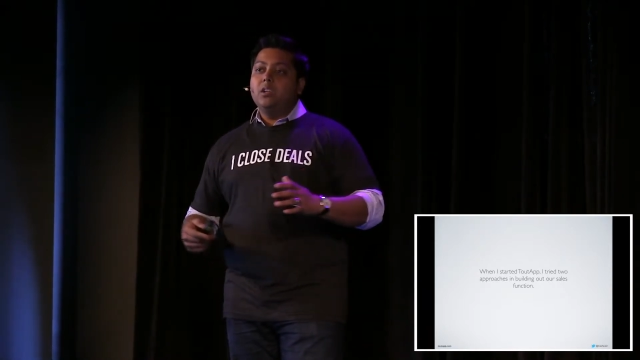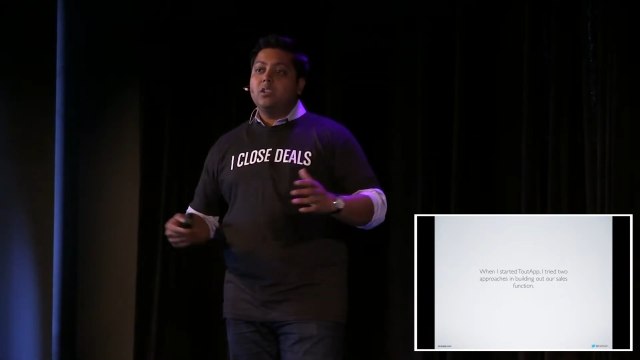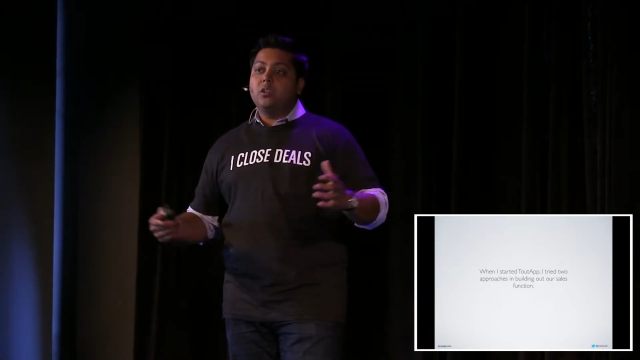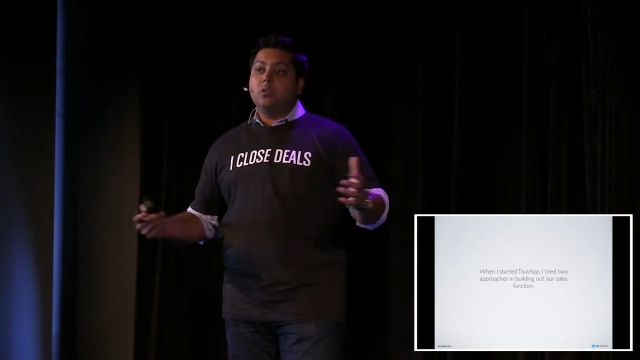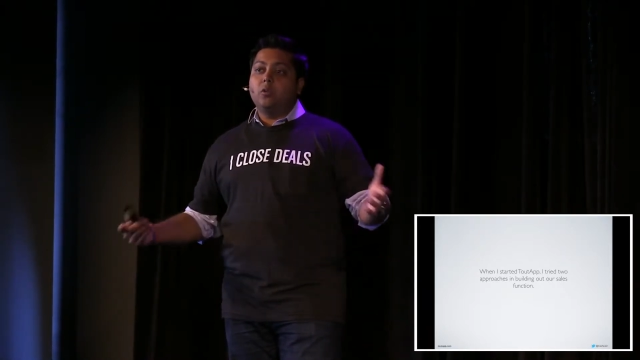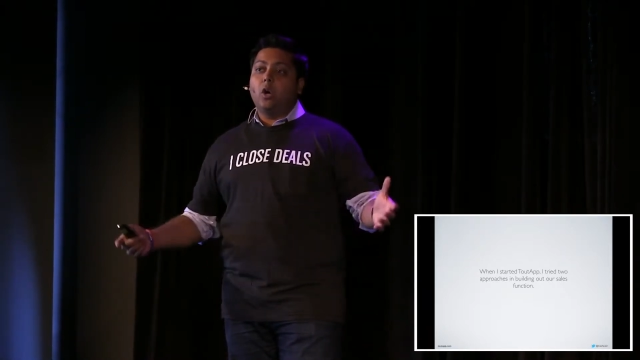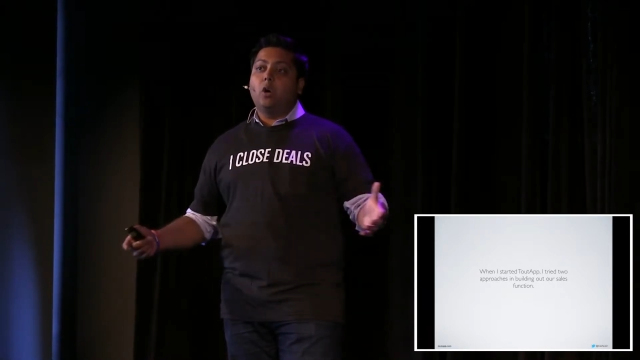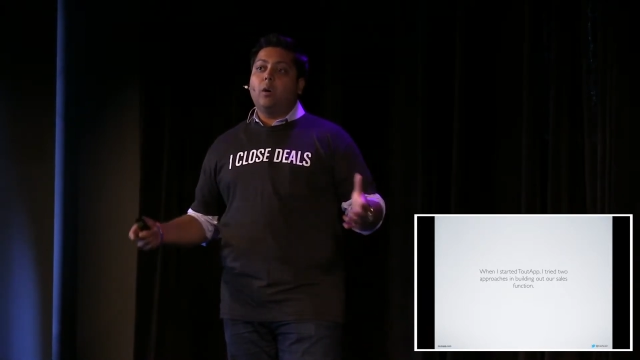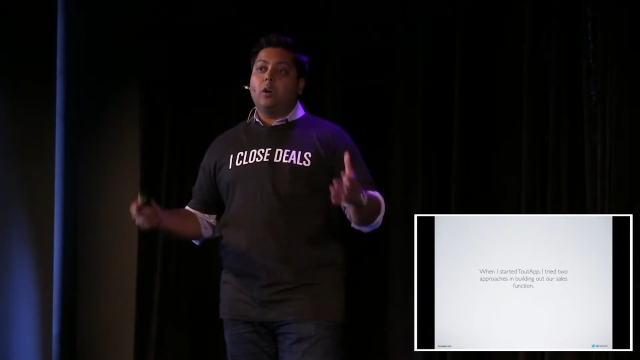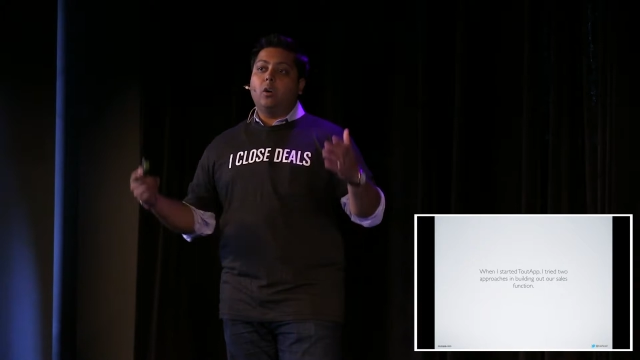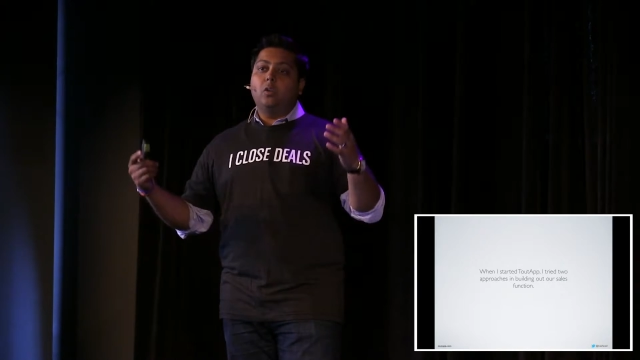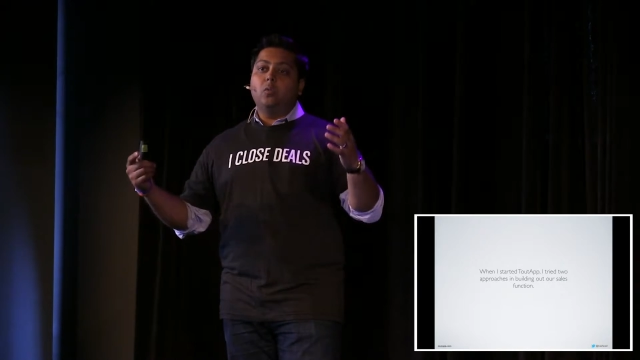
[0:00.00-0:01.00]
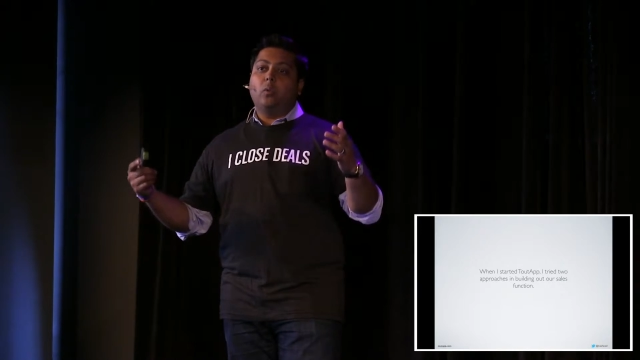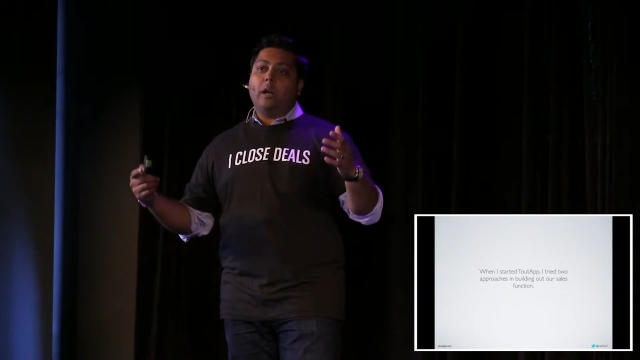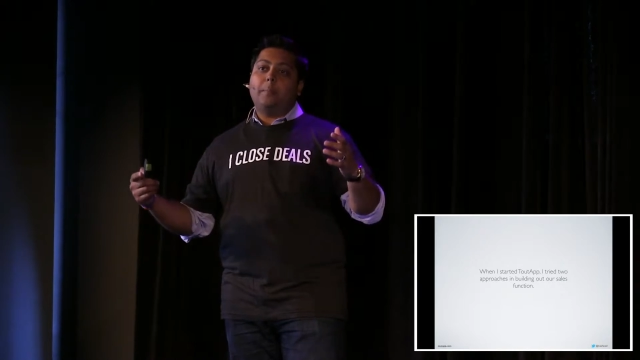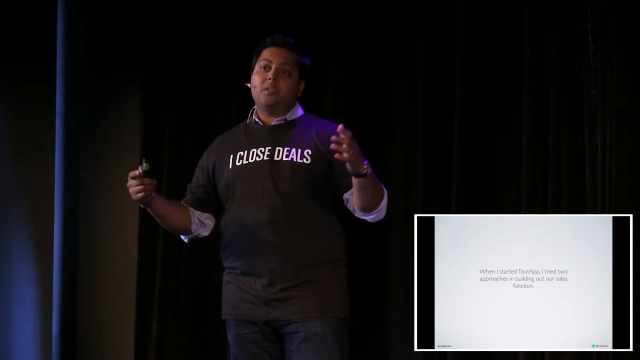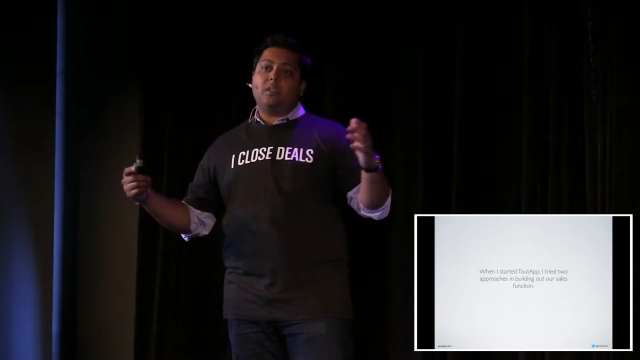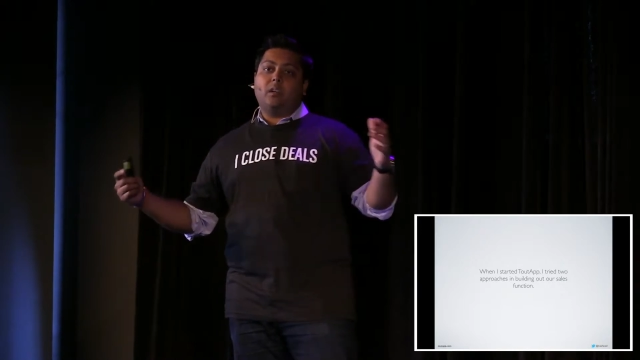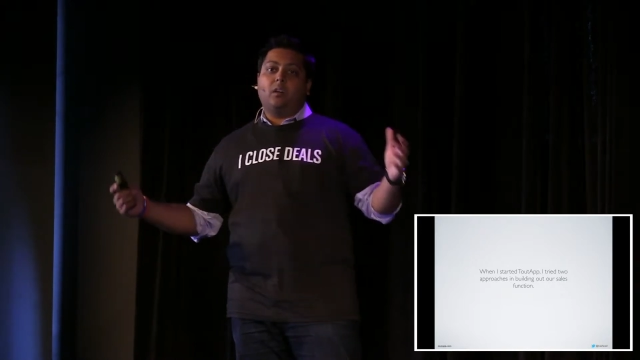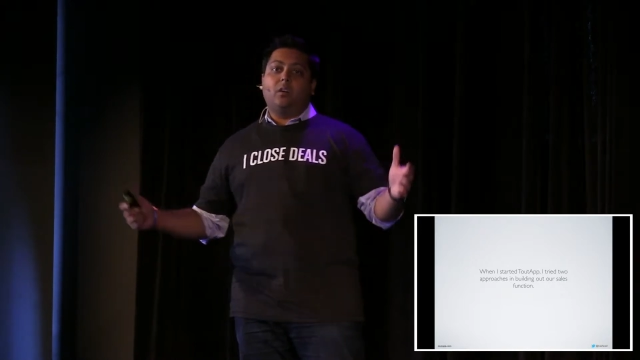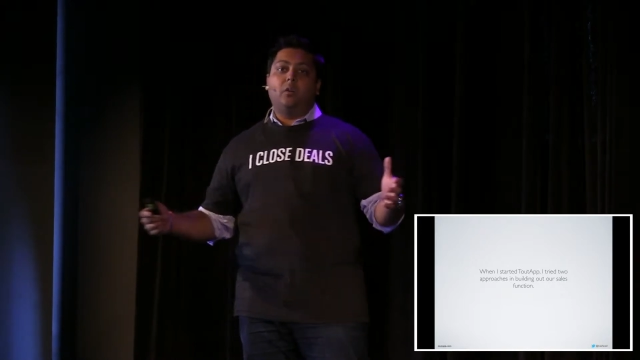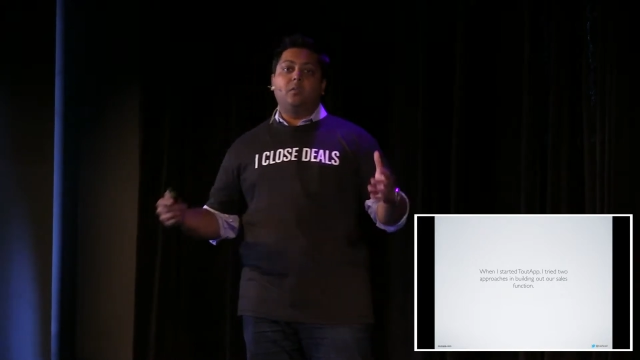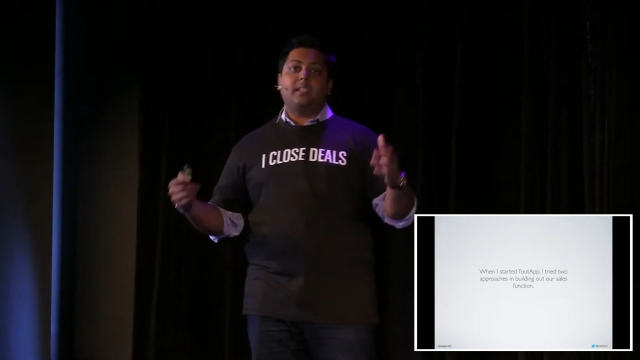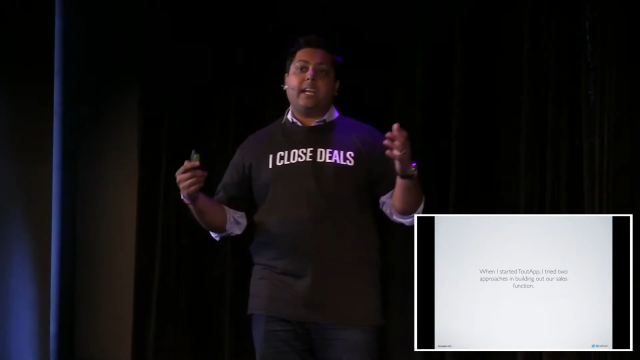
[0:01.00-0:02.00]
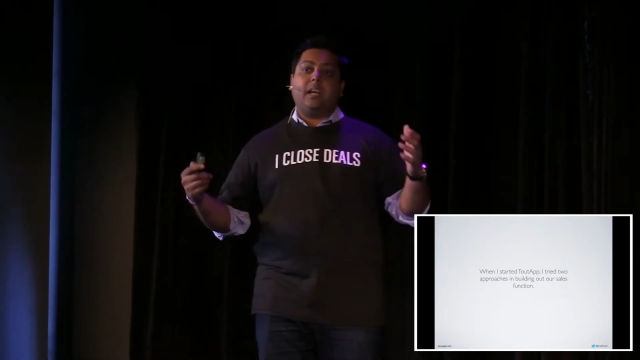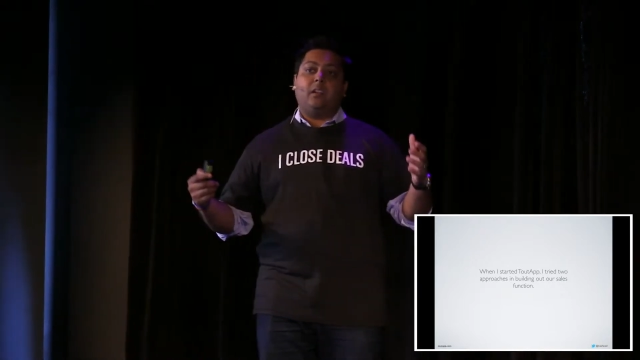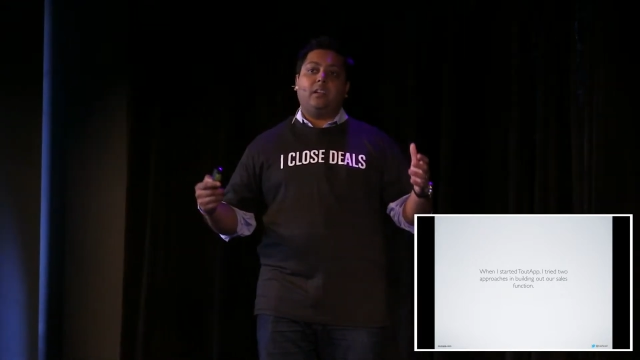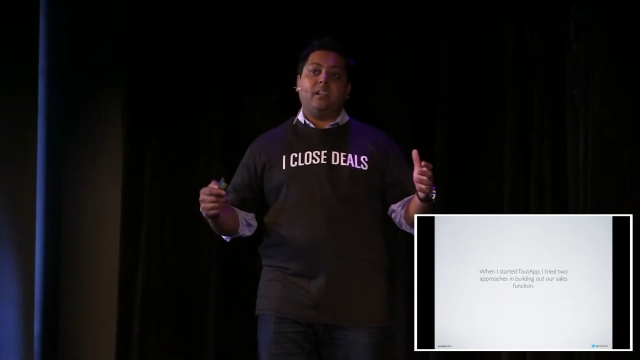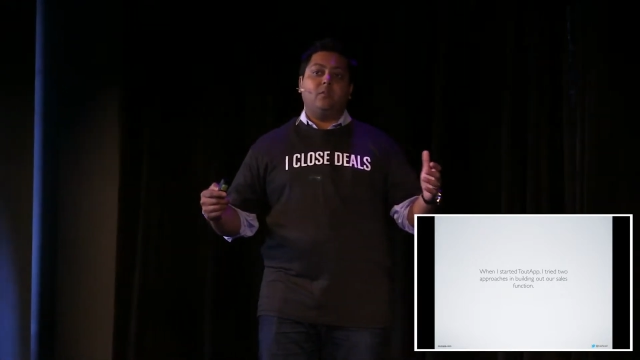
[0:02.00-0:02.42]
to grow our own reps and our own talent